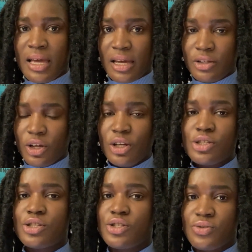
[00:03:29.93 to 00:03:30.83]
And
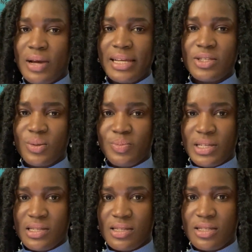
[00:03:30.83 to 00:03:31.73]
also try to
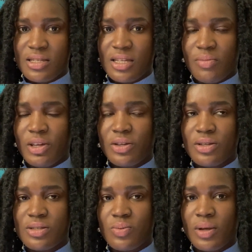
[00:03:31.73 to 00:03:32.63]
be sincere,
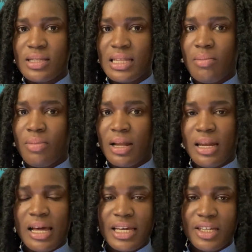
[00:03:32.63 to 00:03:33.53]
because one thing
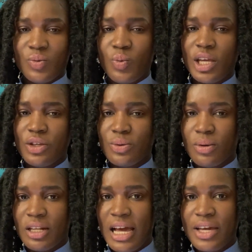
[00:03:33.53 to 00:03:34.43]
about lying, when you
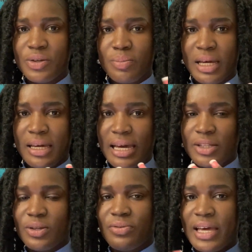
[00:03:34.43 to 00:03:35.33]
lie, you might
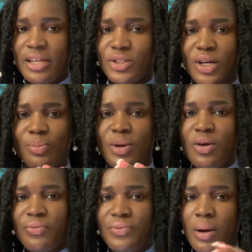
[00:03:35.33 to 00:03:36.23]
kind of end up
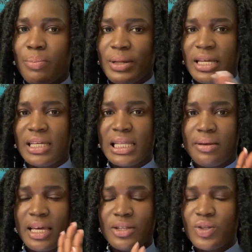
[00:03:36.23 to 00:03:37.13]
fumbling
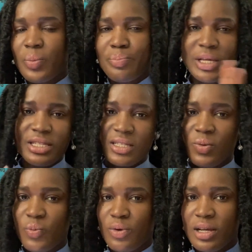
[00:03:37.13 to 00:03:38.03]
and end up
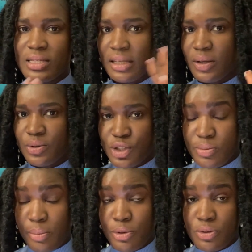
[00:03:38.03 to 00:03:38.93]
mixing words, and they'll
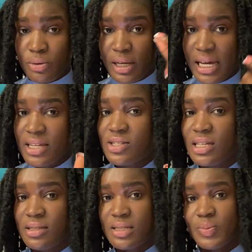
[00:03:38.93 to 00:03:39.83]
just be able to catch
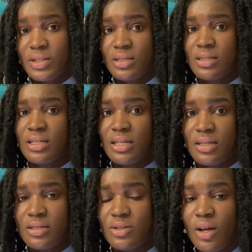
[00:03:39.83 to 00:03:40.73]
that this person
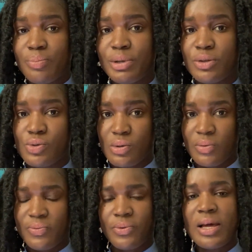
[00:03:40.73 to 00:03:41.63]
is not being
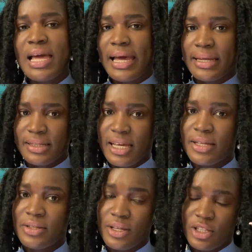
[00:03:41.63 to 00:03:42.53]
truthful, and
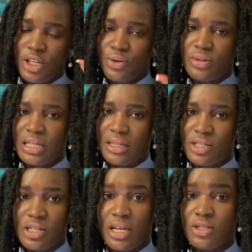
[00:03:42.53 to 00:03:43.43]
then you stand
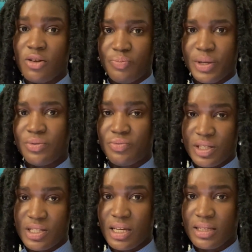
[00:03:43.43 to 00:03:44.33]
a chance of being
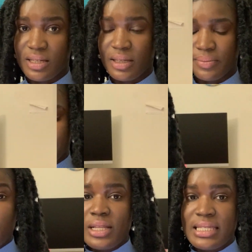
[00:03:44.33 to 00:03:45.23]
rejected.
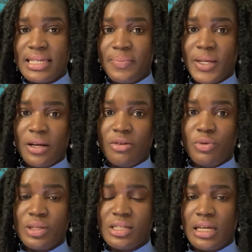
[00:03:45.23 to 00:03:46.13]
The third tip that I
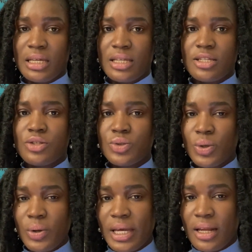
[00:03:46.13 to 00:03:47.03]
wrote here is
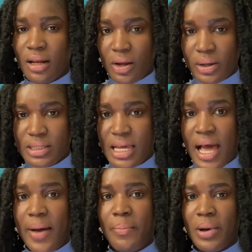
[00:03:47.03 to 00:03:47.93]
know a lot
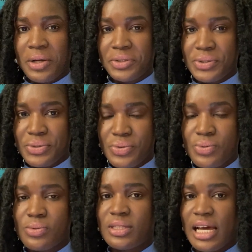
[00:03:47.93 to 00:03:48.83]
about the
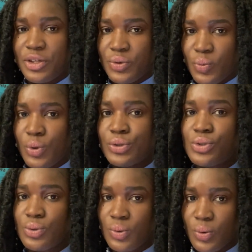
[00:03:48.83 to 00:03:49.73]
school that you want
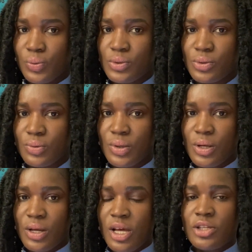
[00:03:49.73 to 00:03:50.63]
to go to.
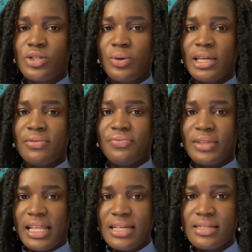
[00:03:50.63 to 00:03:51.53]
So if,
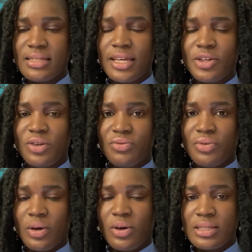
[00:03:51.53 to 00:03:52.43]
let's say,
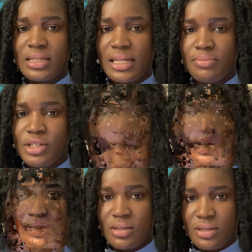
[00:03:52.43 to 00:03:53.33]
you've gotten
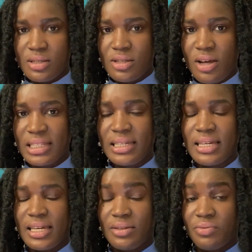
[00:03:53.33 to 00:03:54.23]
admission to
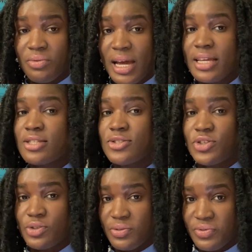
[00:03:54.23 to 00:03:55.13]
study in
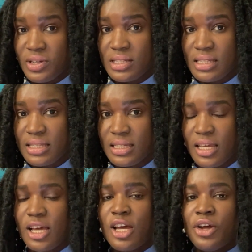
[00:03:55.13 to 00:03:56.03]
Rice
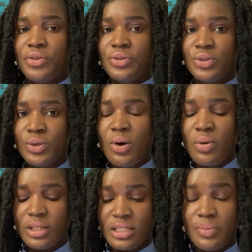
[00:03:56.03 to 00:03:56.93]
University,
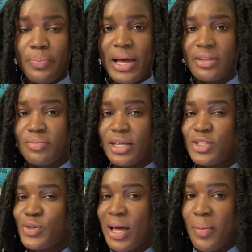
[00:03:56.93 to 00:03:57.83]
know the
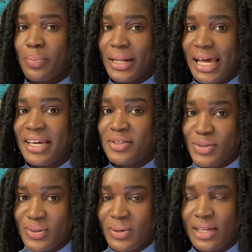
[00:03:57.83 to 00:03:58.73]
department you apply
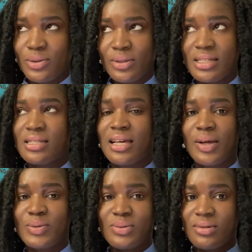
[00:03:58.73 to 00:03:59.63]
to. I know this
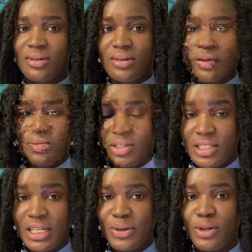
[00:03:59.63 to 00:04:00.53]
sounds
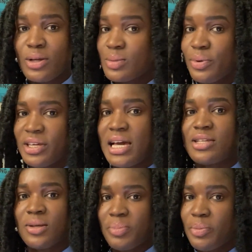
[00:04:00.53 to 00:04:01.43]
ridiculous, but
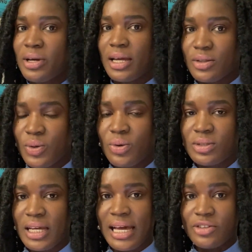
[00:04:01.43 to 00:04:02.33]
yeah, some people can go
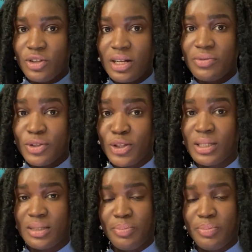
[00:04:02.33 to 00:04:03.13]
there and not even know the